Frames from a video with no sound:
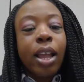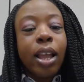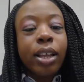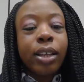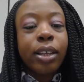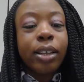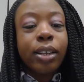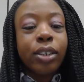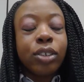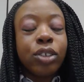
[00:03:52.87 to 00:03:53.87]

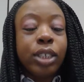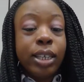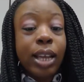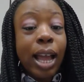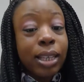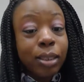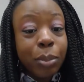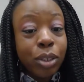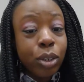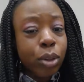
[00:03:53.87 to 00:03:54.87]
And she asked me,
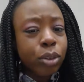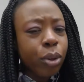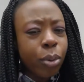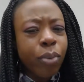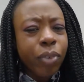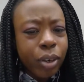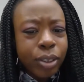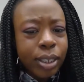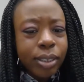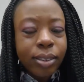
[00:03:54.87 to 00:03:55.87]
she goes, are you a
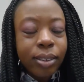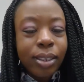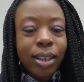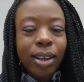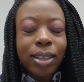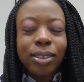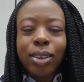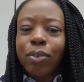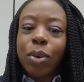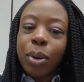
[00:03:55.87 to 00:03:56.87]
virgin? And I said,
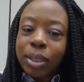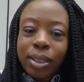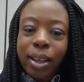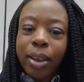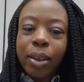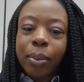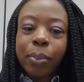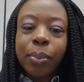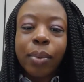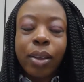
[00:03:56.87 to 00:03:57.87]
of course I am,
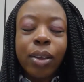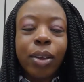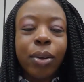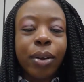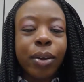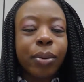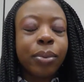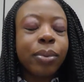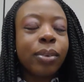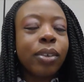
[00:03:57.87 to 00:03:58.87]
you know.
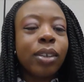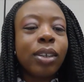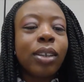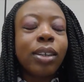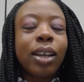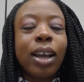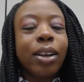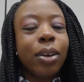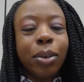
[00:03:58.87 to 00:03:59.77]
I know,